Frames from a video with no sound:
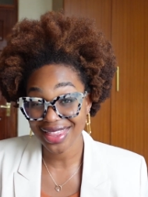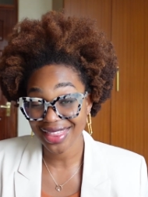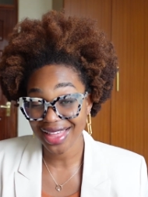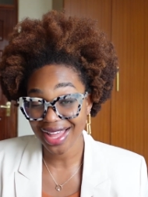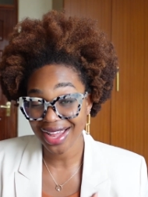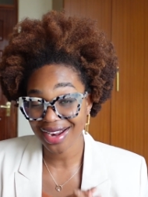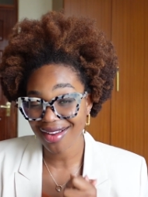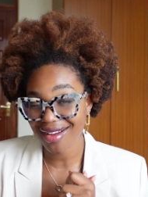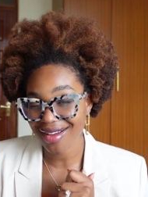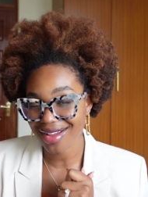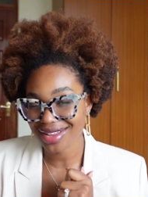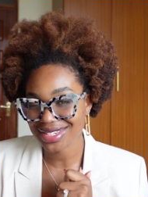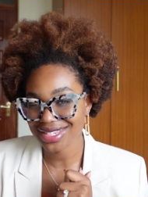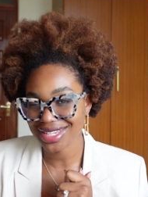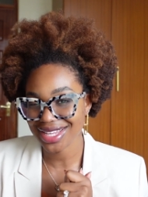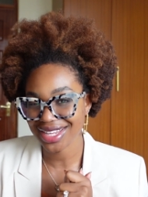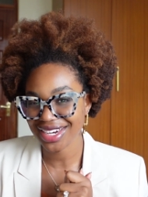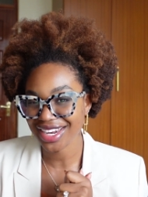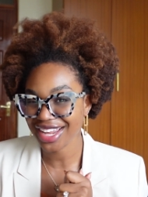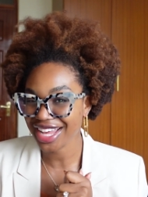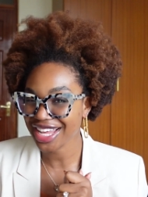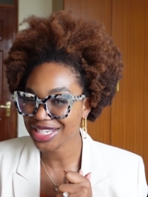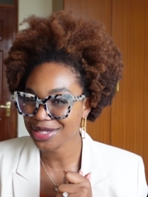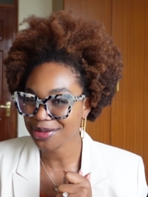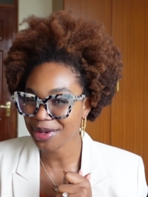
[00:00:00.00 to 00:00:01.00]
that content
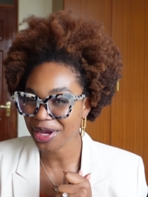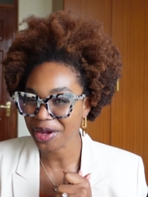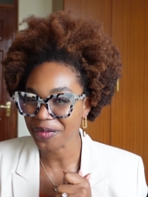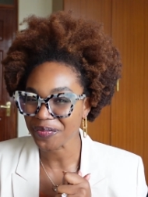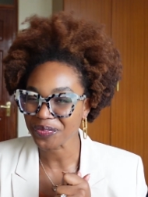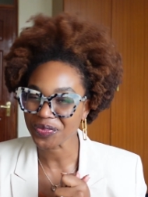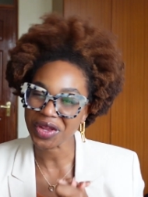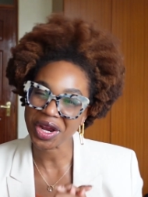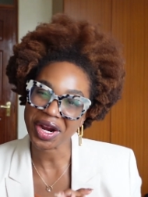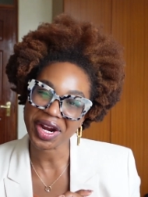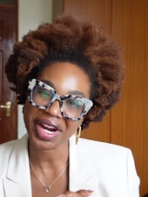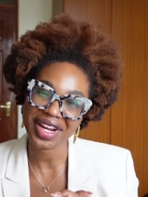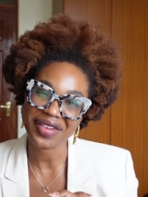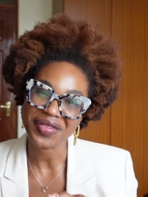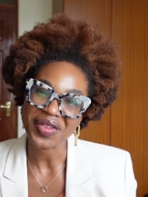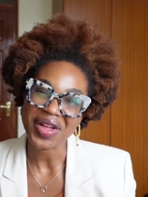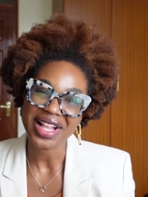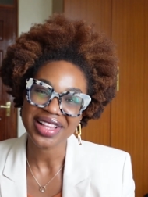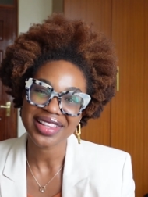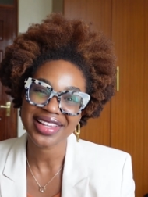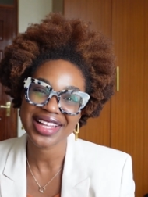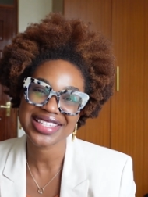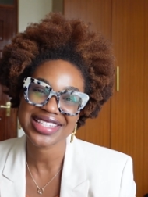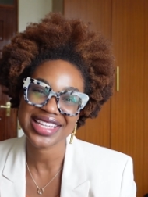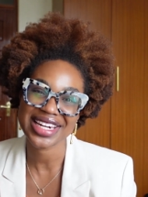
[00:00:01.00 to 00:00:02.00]
as well. All right,
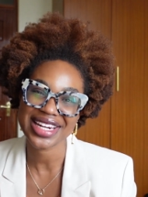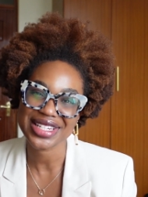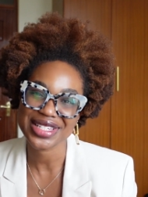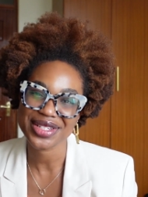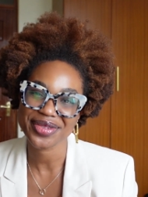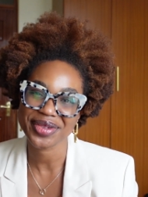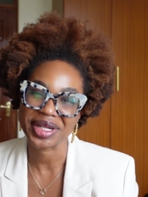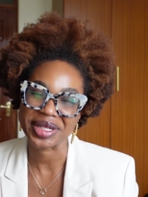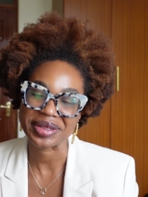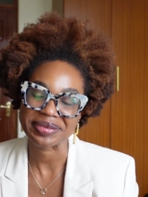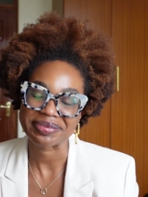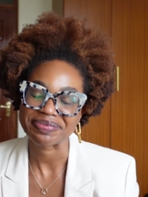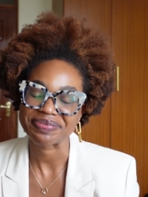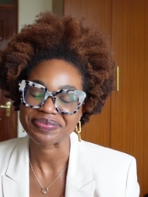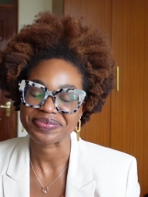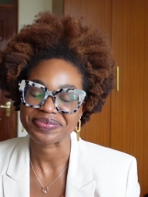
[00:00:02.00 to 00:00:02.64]
let's get into it.